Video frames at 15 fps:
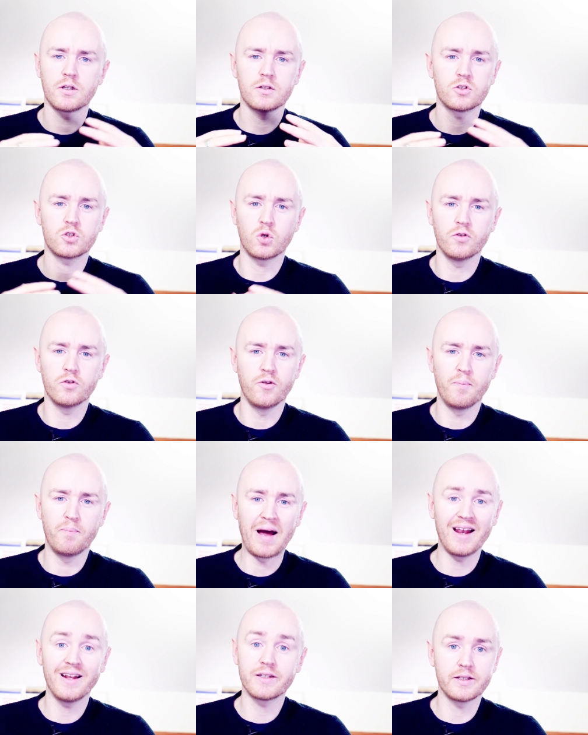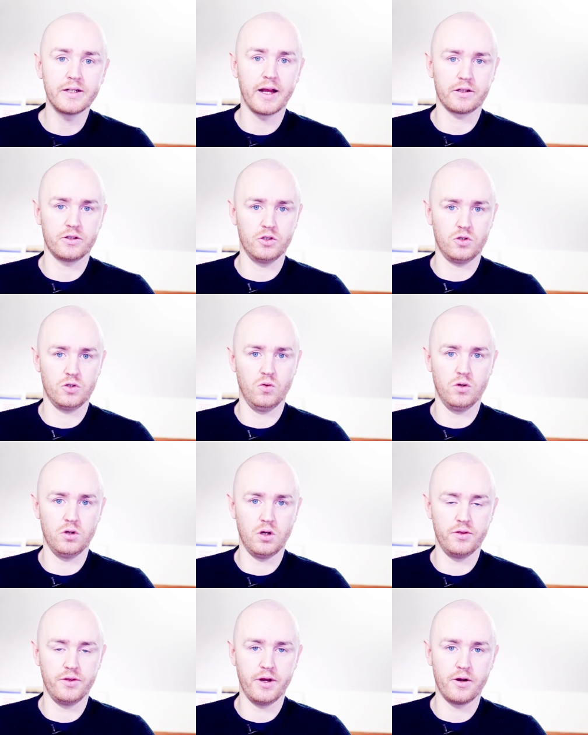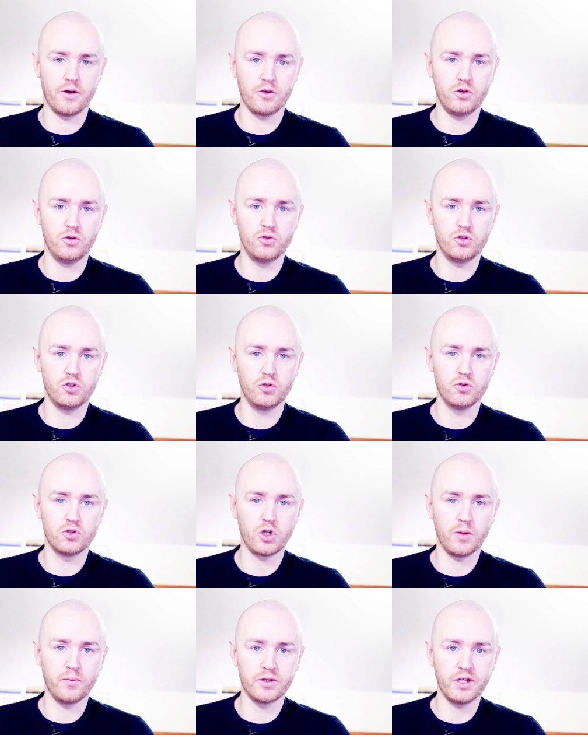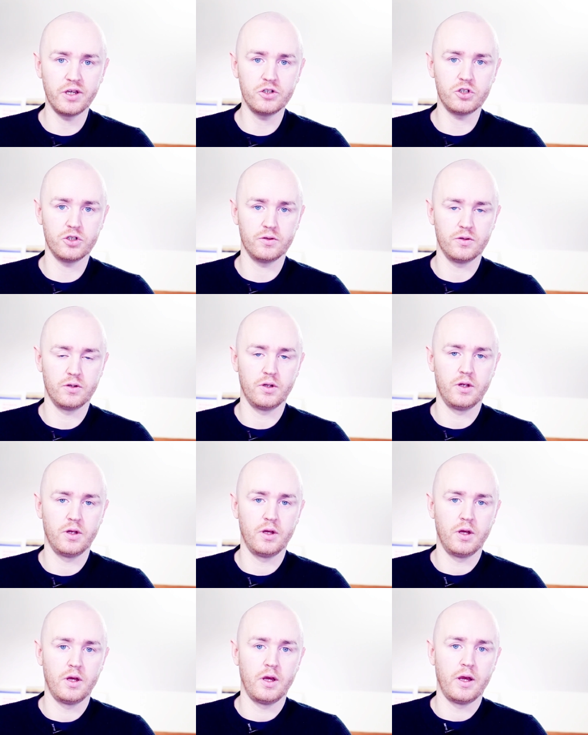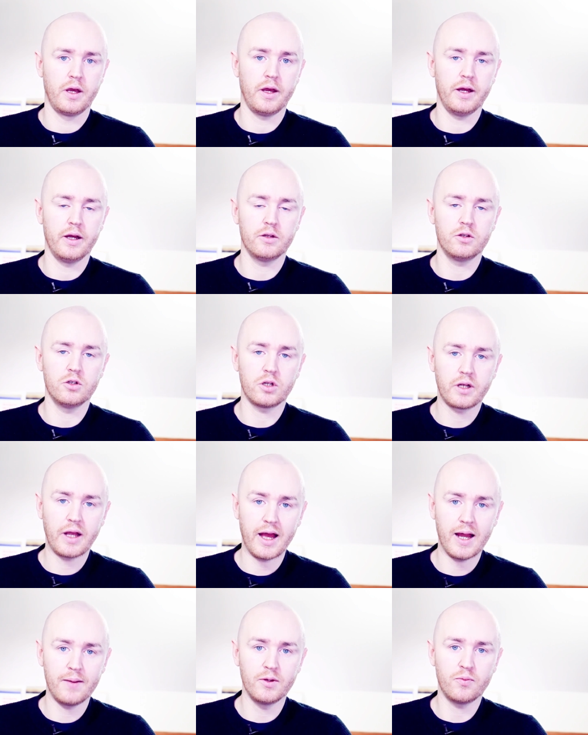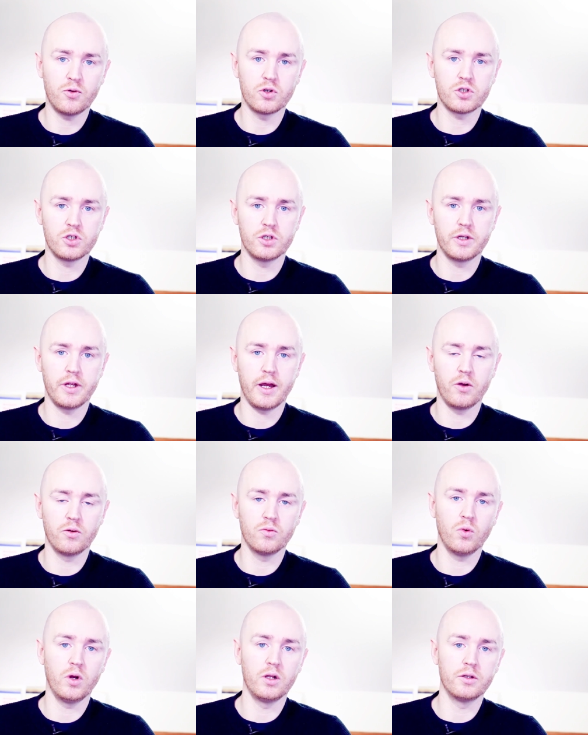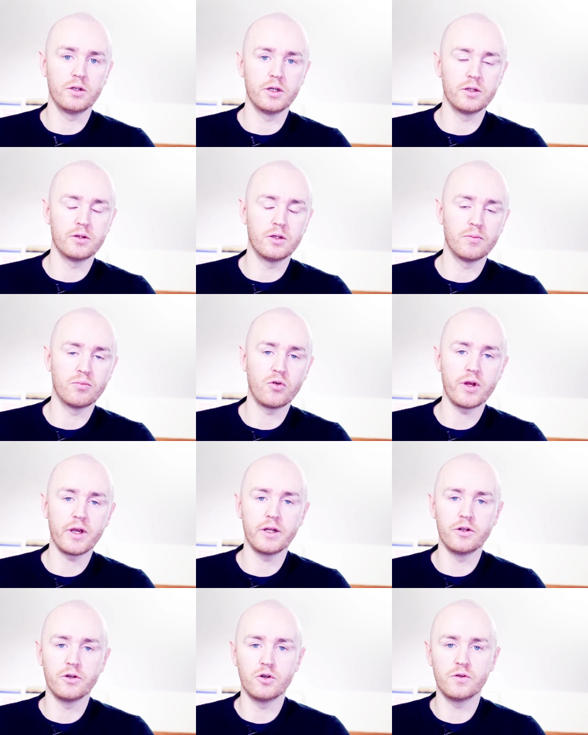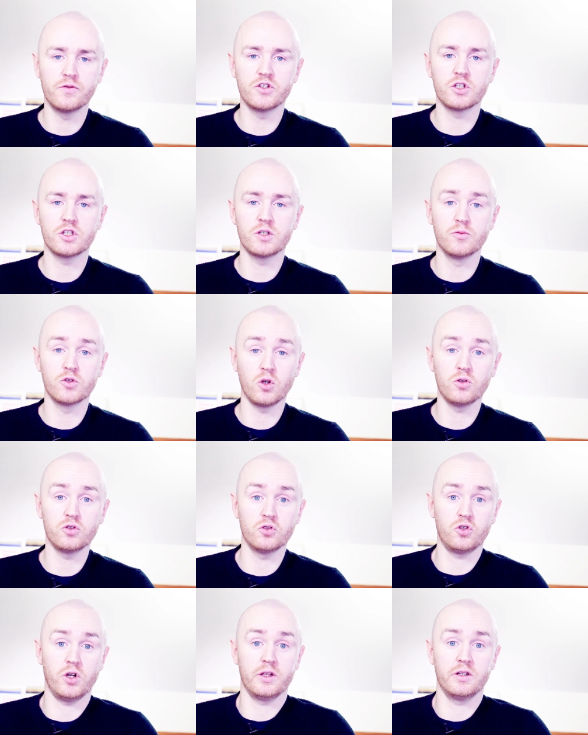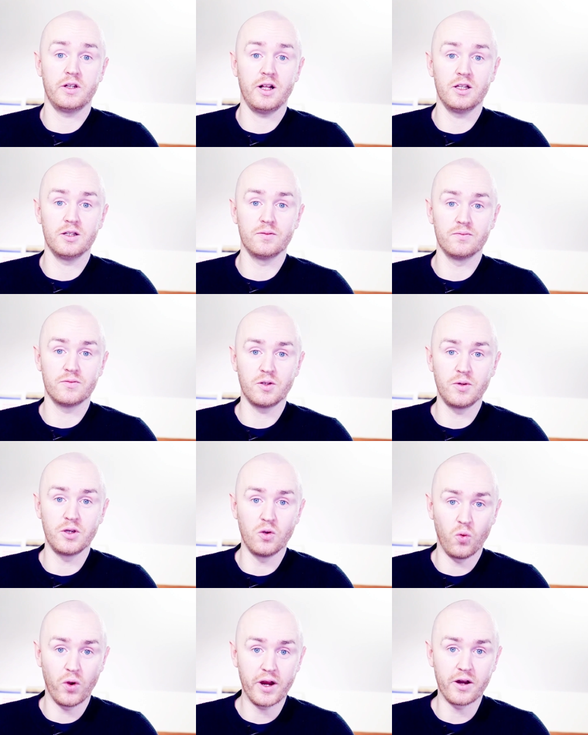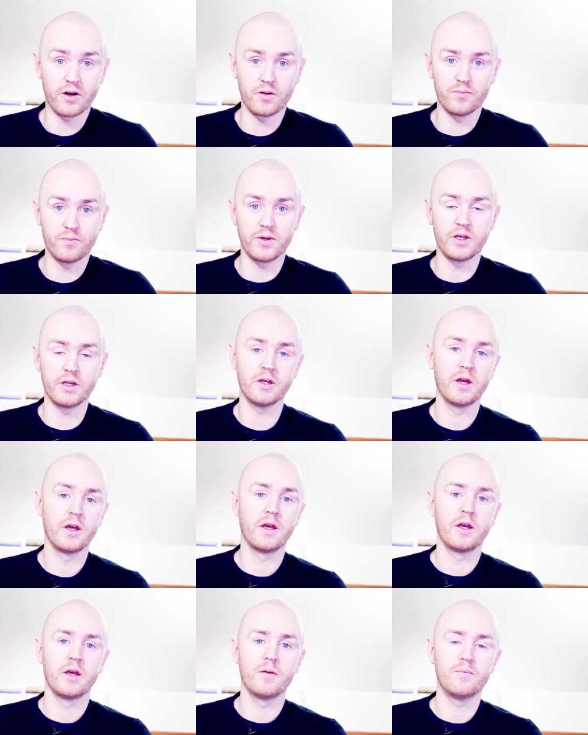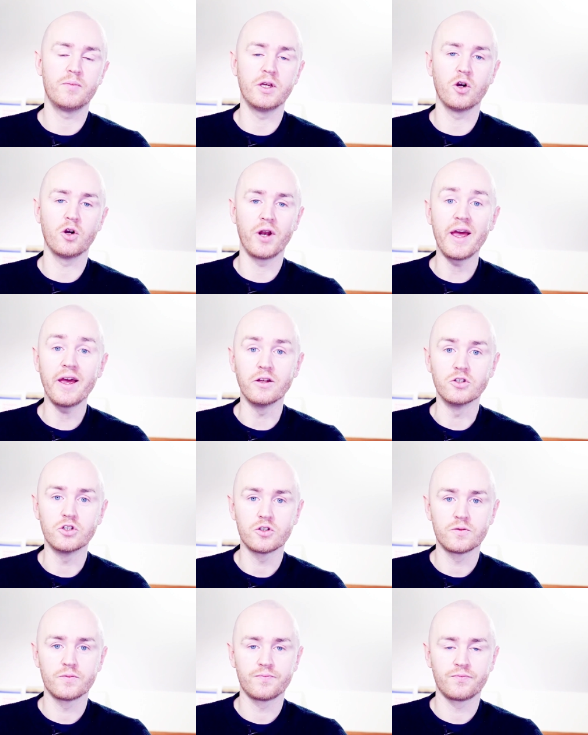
sort of a balancing act that's going on there, a huge, huge competition to calm the person down, while the brain and nervous system is also trying to tell them to be aware and be on edge.